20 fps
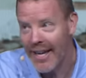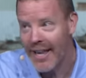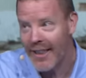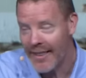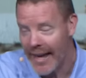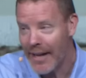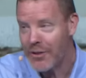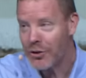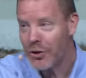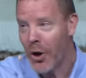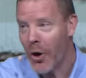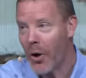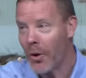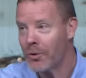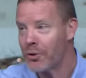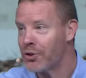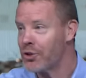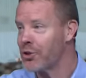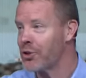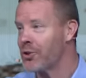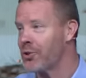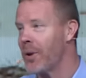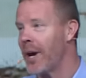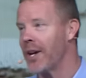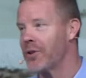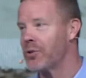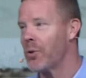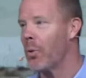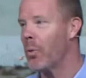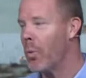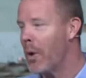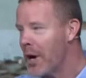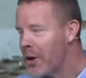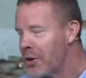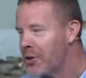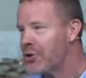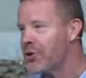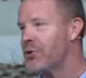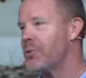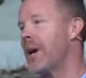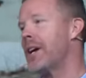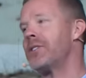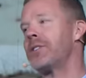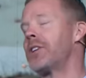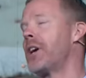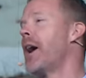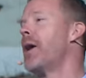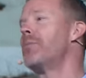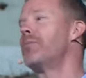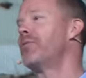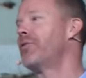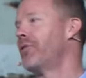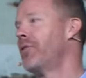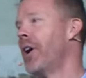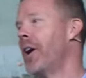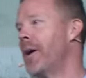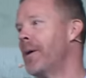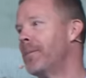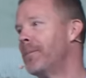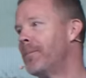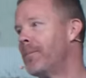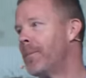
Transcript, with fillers: That's called stress. Where does stress come from?